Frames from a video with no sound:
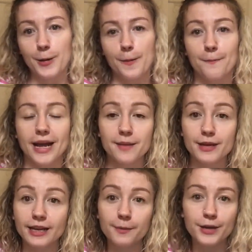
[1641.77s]
Maybe it
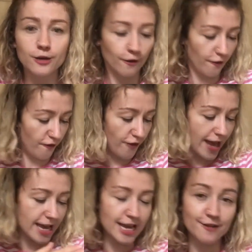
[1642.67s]
can be your
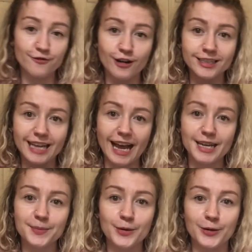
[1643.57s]
favourite
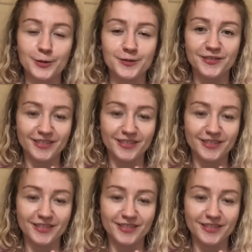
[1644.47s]
animal.